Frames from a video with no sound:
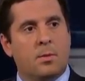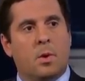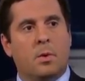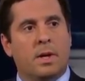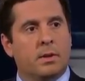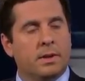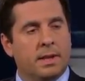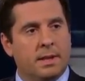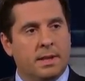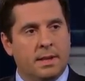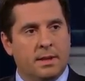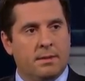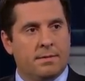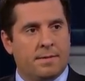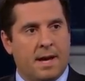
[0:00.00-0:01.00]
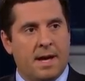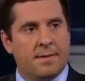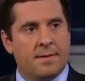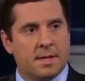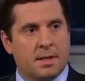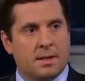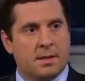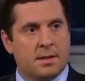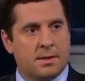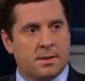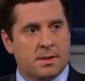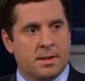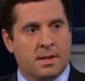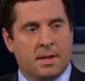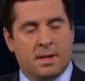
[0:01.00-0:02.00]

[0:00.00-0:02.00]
well, we only need 5 senators.